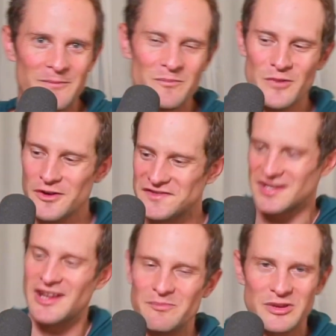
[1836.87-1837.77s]
moves
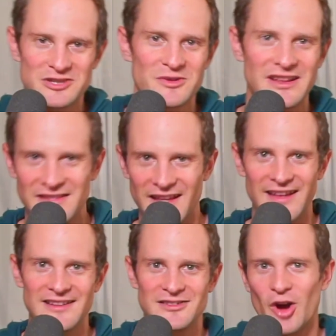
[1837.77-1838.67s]
it in between
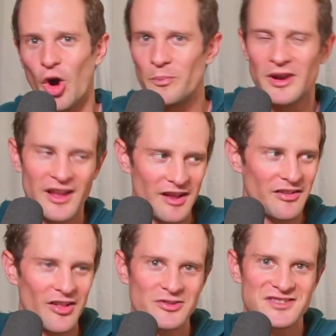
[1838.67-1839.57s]
the opening and
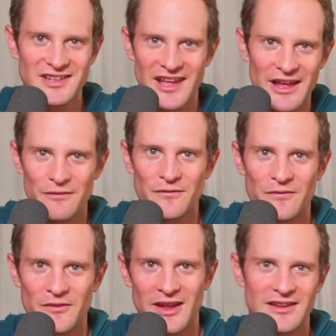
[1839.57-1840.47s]
closing
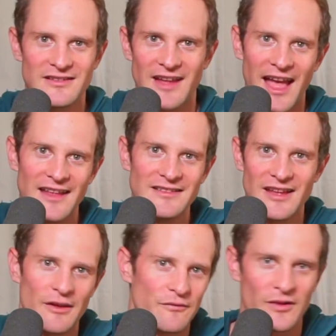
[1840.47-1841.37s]
if and end if,